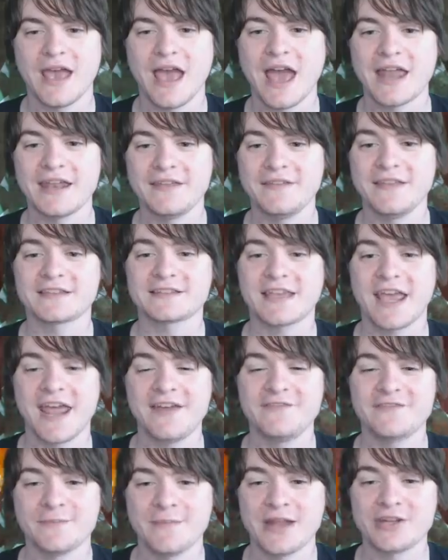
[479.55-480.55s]
And in this
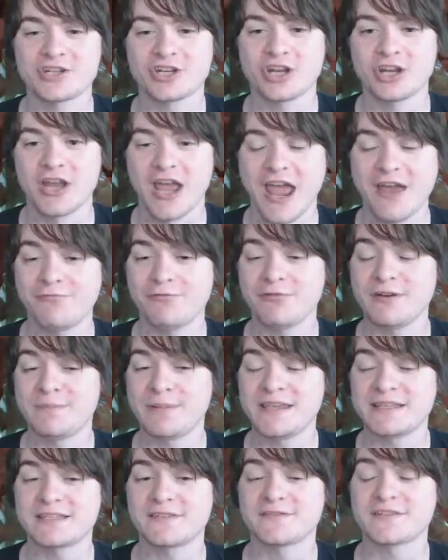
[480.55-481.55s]
cave dimension, every
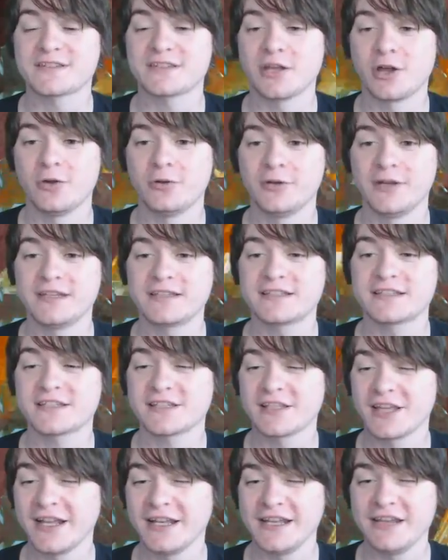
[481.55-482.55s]
piece of stone is
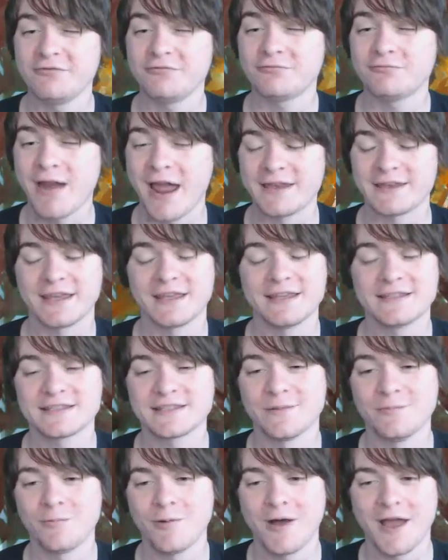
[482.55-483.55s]
slightly red in
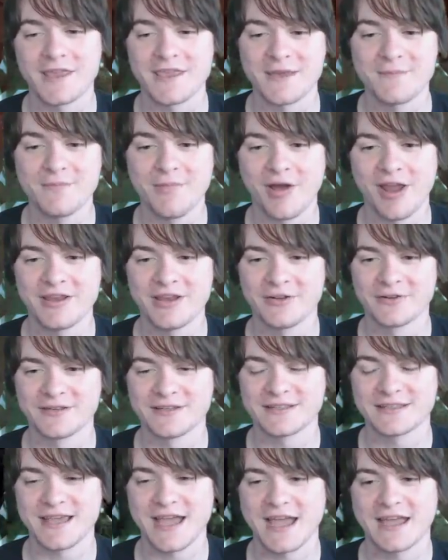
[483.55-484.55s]
some way. You might
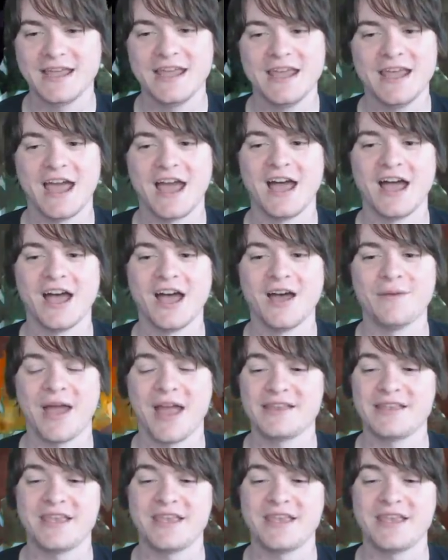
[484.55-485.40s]
notice that. And